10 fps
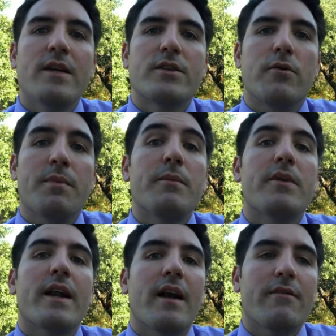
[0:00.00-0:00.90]
So, people
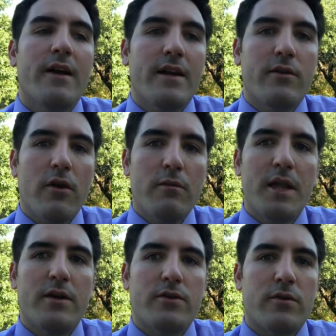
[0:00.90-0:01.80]
that have had
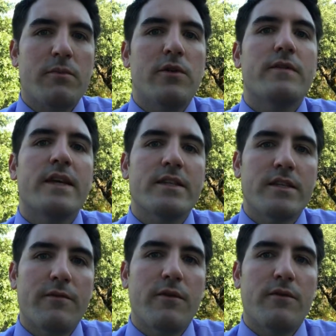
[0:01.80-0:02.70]
gallbladders removed can
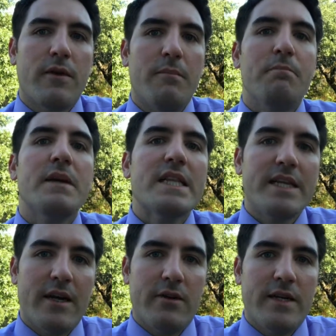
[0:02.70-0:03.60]
suffer from
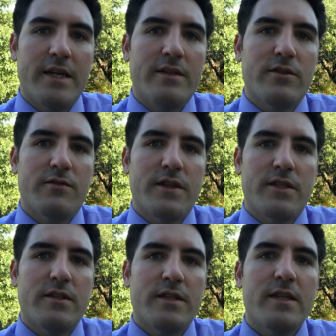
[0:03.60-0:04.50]
biliary
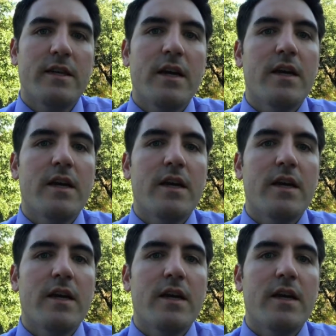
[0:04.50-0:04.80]
insufficiency.